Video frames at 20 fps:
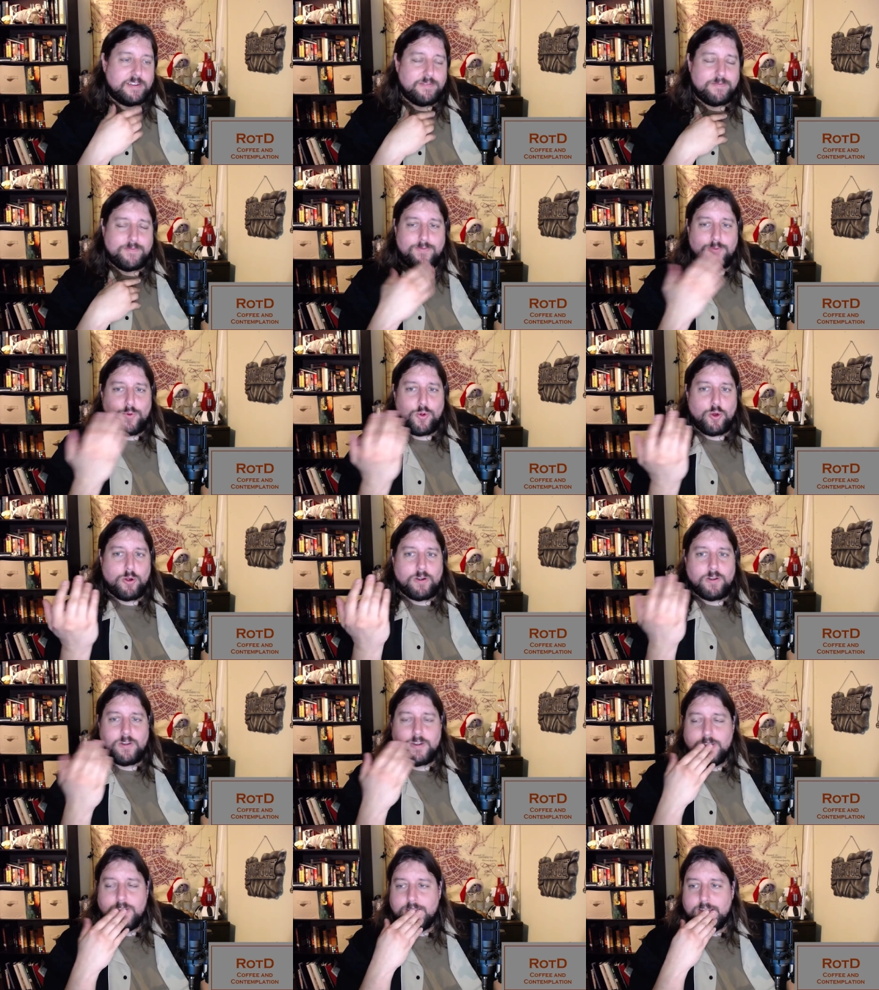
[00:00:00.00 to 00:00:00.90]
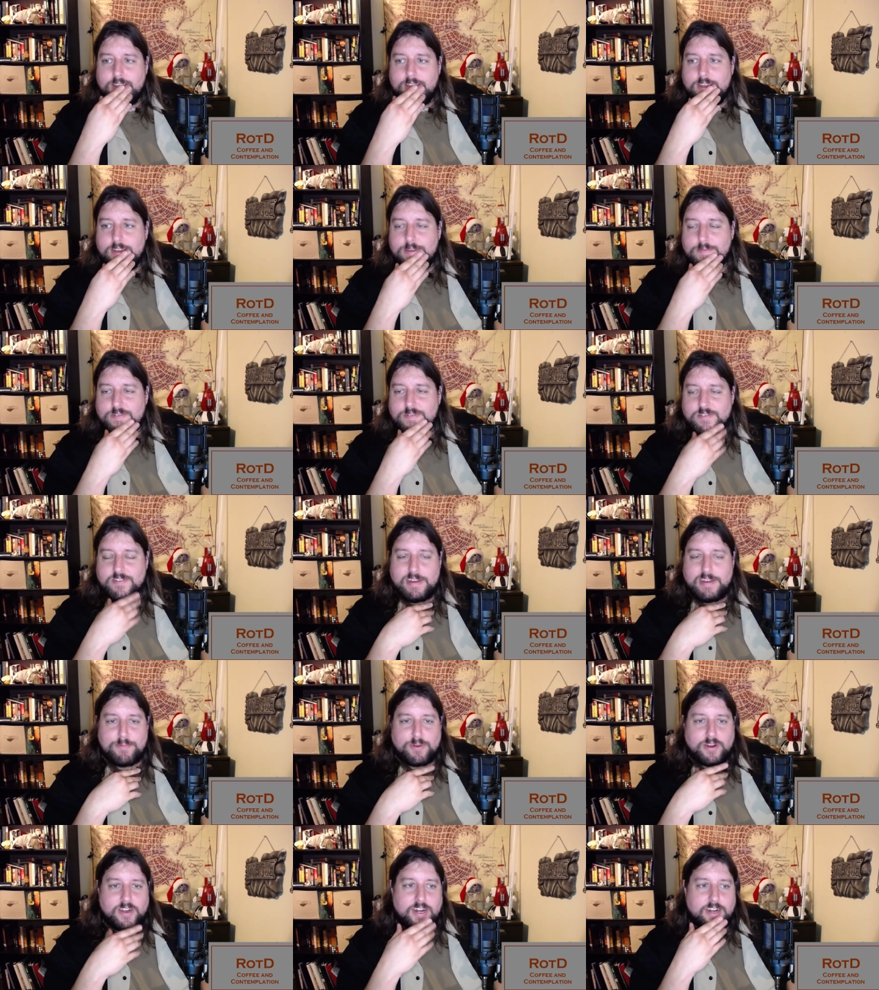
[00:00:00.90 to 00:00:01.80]
And four was
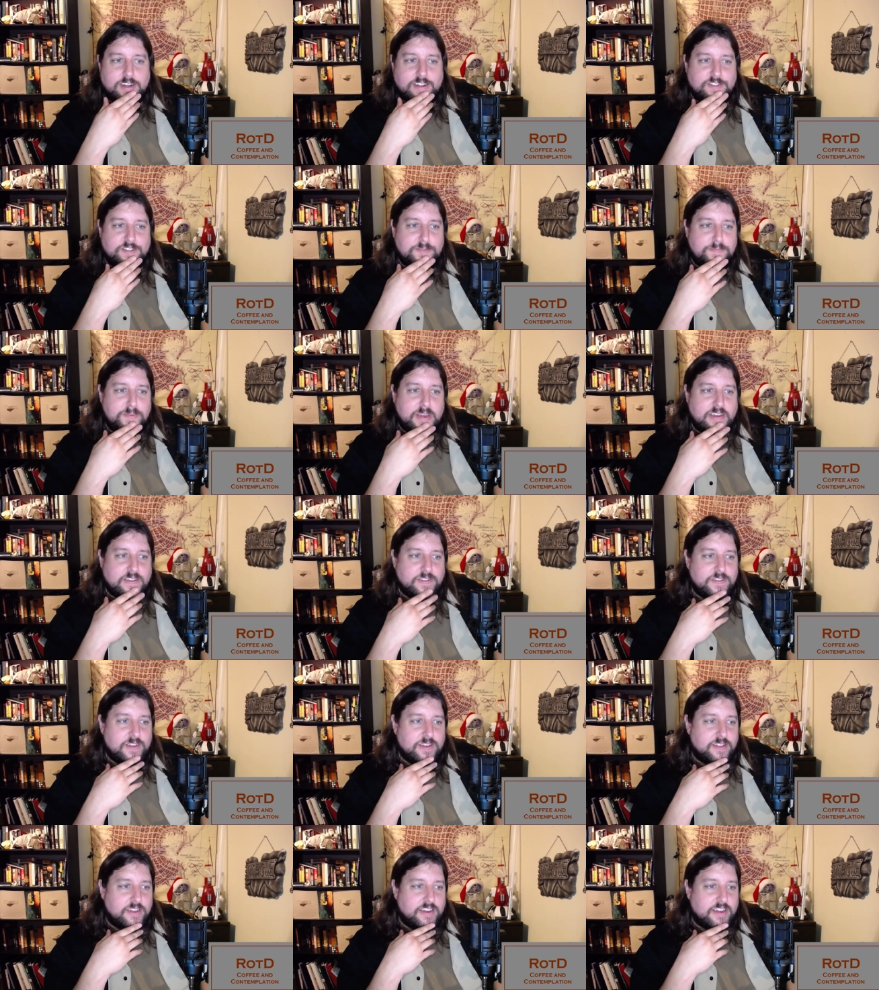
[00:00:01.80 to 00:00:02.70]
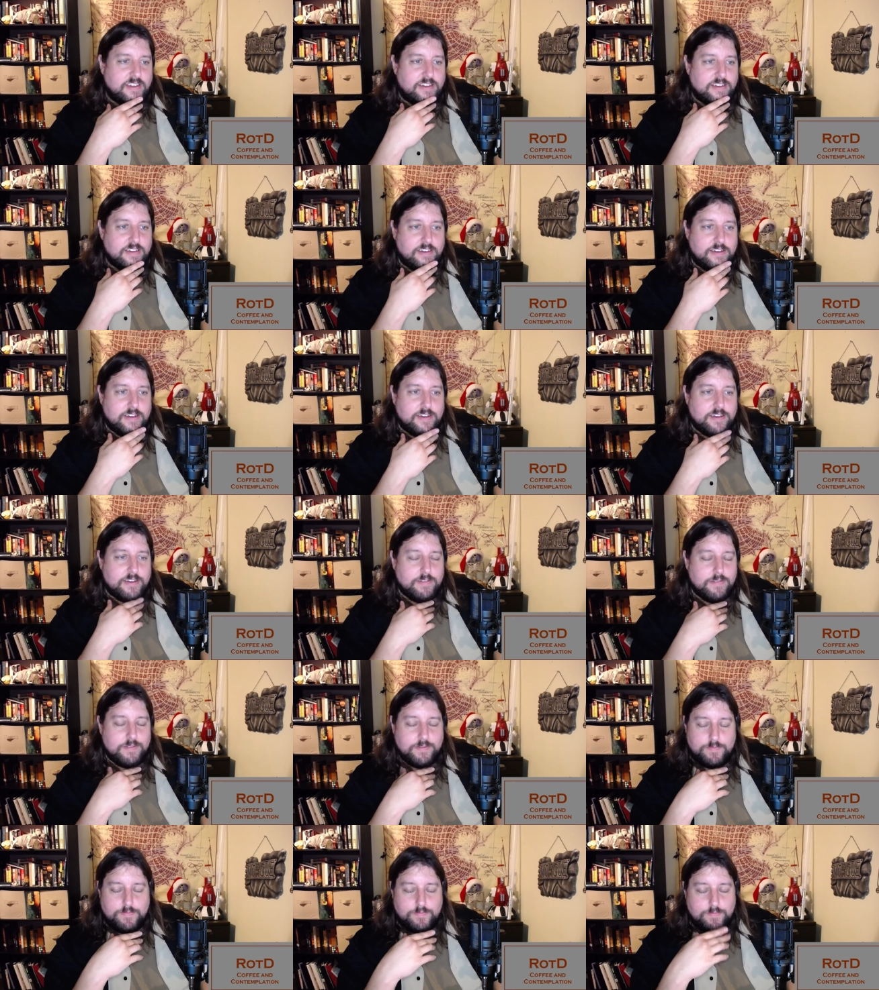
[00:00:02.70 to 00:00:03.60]
Leprechaun in Space, I think.
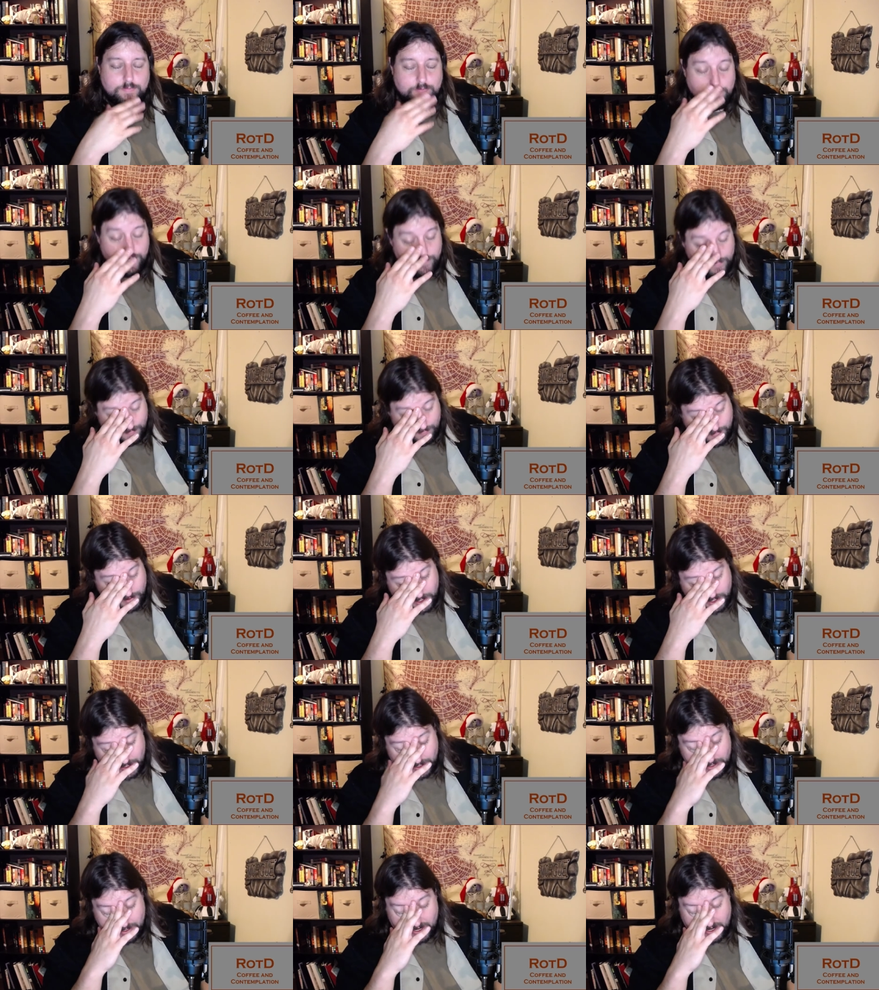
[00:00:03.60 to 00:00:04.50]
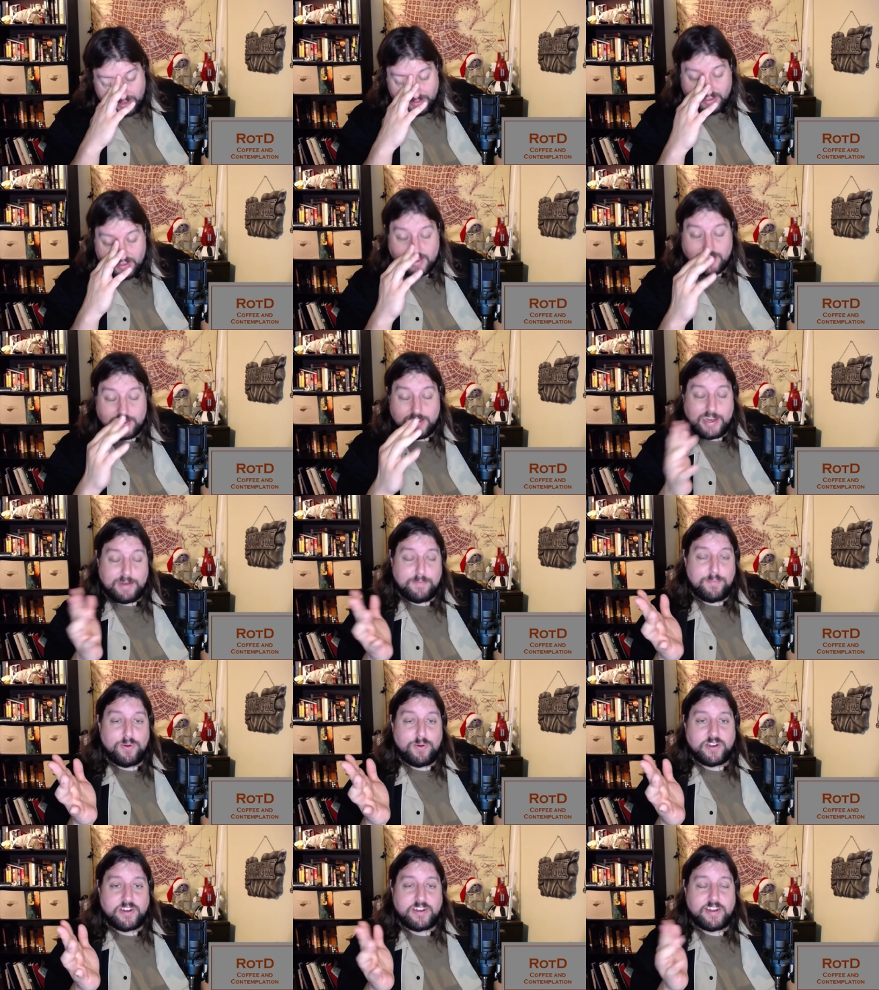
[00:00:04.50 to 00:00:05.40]
Uh, I think at
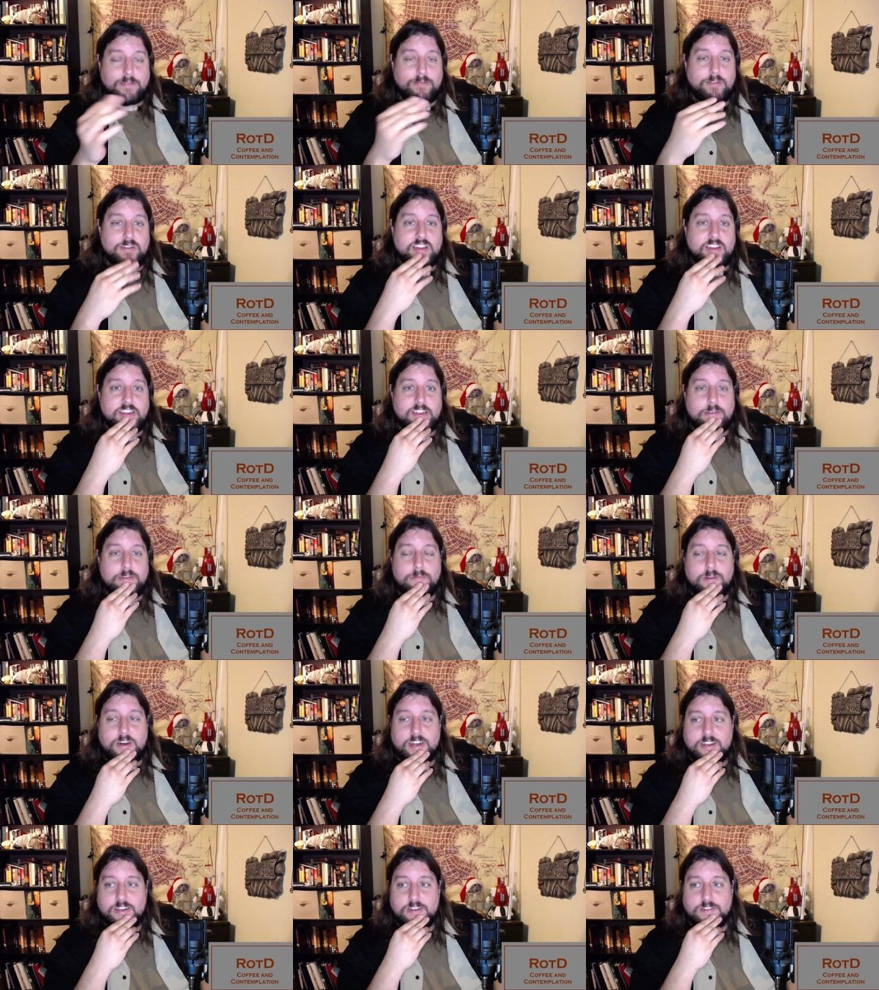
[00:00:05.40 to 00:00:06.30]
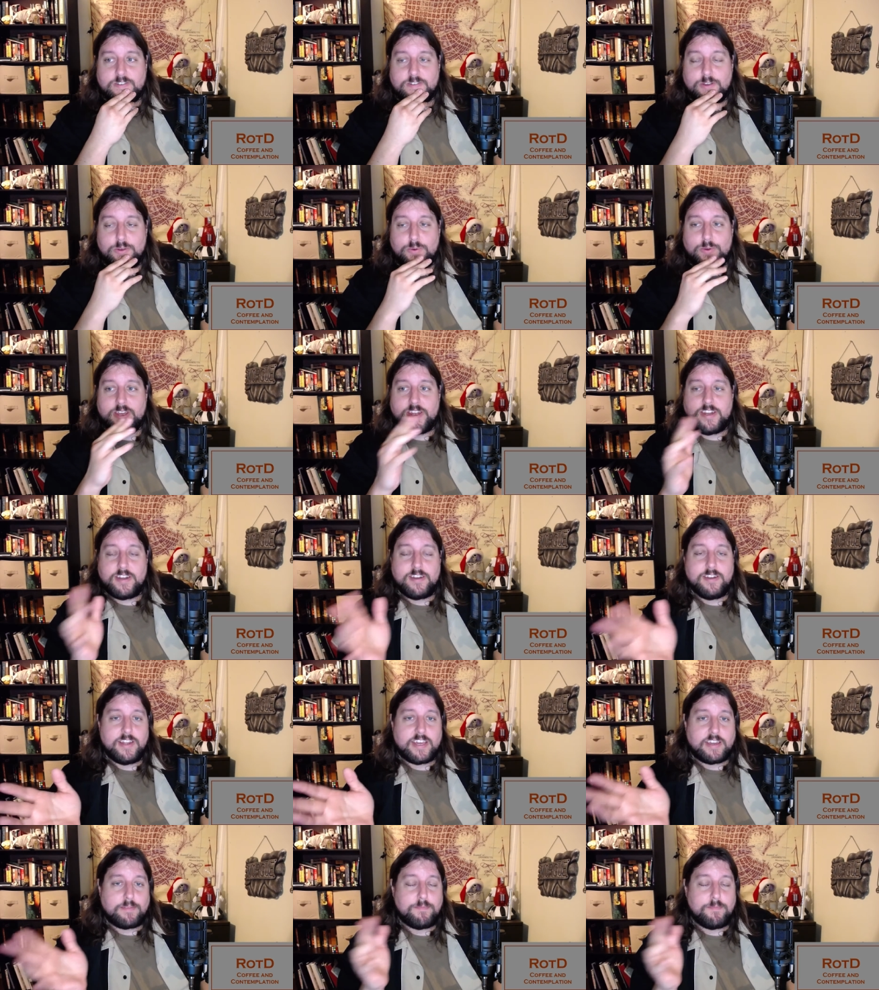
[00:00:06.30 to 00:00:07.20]
that point I really did want to just
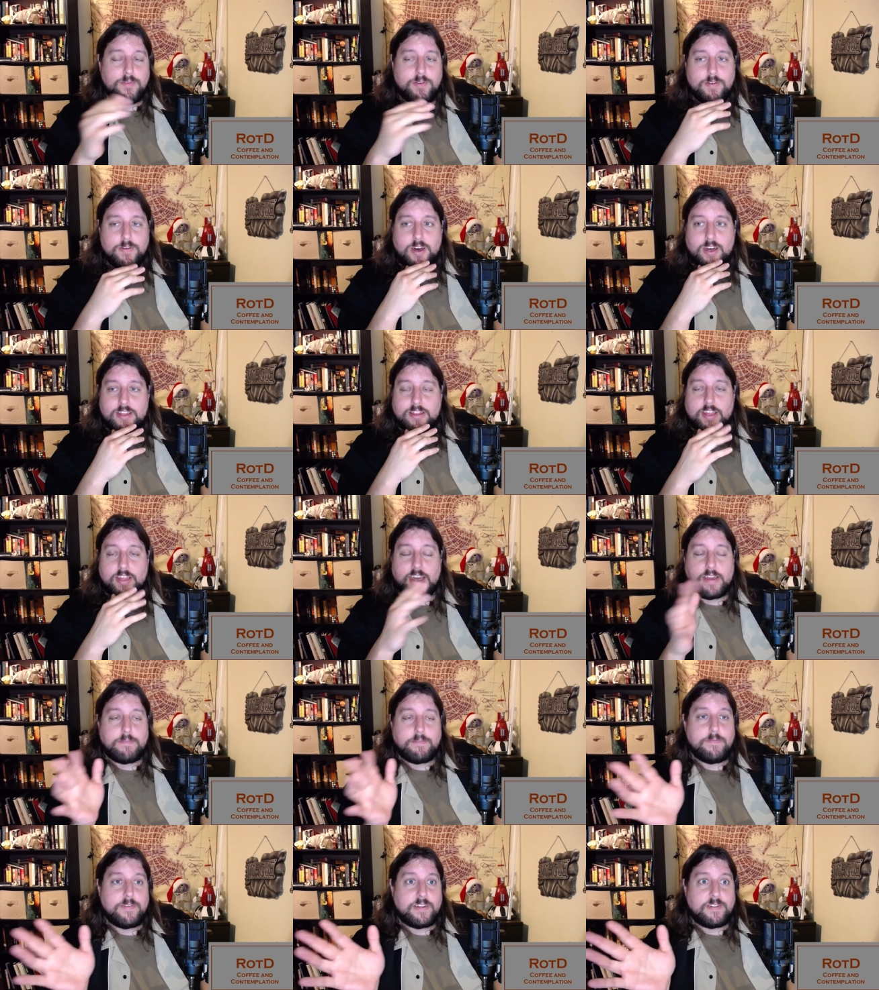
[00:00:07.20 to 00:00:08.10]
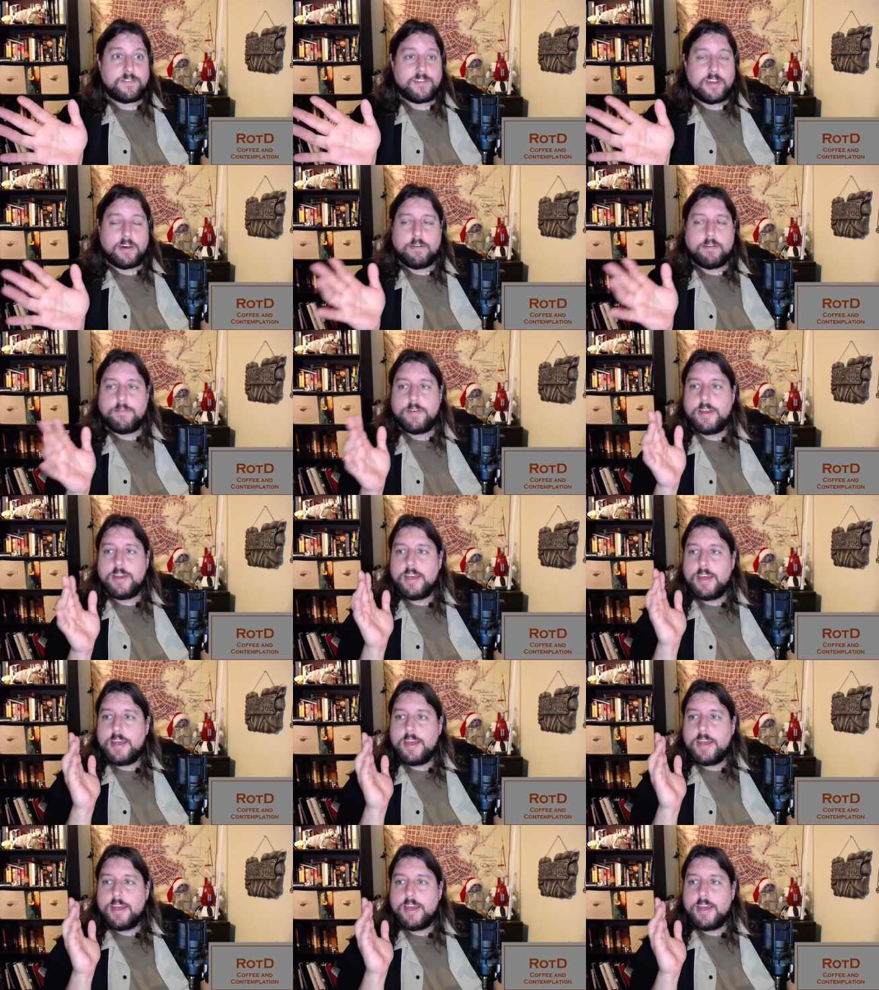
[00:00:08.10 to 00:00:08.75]
quit, like, on life itself.